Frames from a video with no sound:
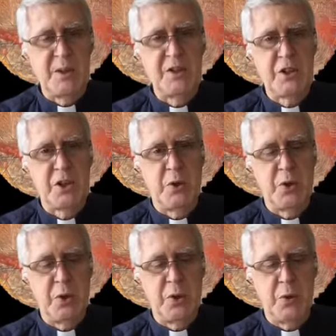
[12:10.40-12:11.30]
I'm going to
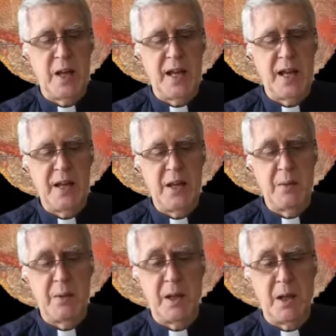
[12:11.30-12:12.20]
show you
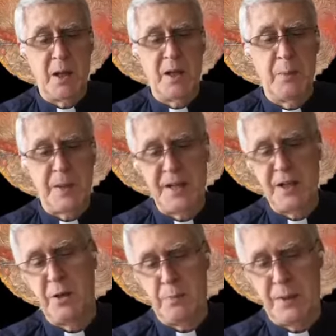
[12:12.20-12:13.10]
a, an
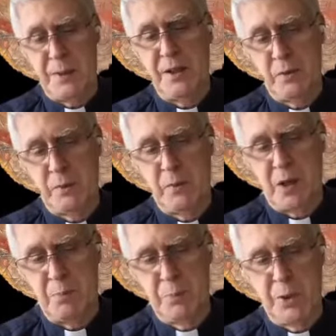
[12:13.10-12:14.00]
opinion piece,
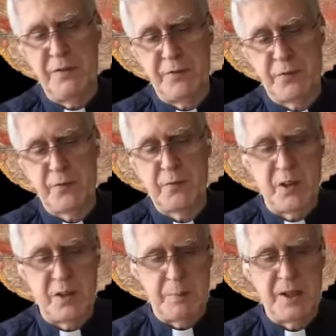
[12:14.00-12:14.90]
a brief
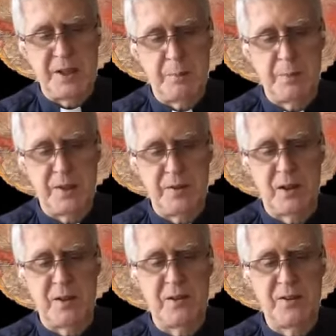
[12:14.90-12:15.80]
opinion
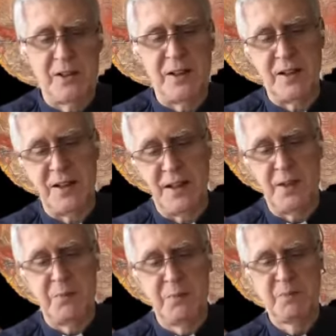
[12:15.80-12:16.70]
piece on
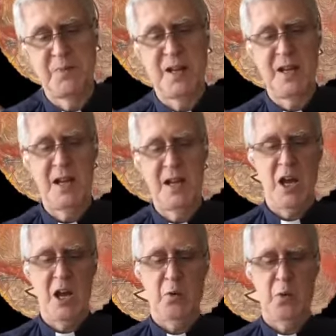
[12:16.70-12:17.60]
CNN
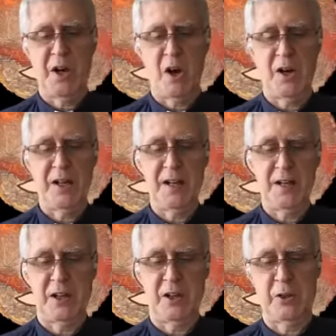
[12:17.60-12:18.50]

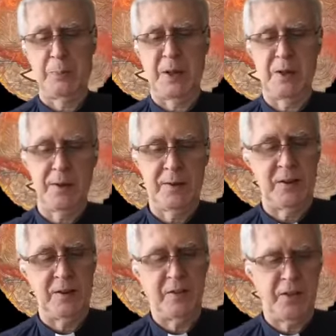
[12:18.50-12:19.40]
regarding a
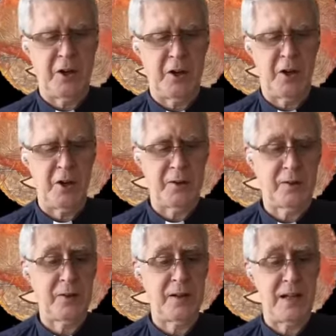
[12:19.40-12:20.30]
conspiracy
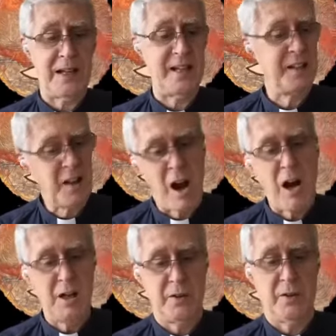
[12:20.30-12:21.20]
theorist in
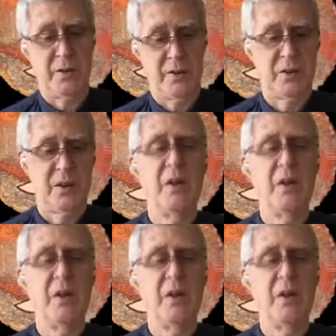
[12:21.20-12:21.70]
Congress